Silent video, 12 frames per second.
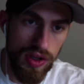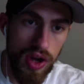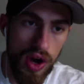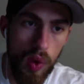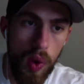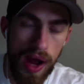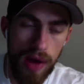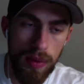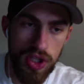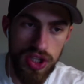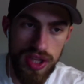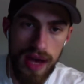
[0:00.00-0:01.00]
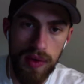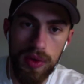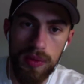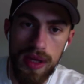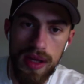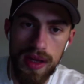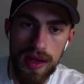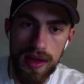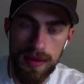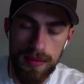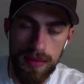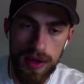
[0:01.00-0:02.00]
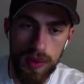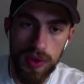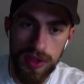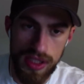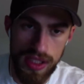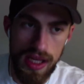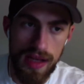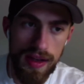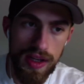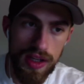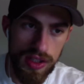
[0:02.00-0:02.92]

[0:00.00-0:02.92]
know how much that will be, but we'll see.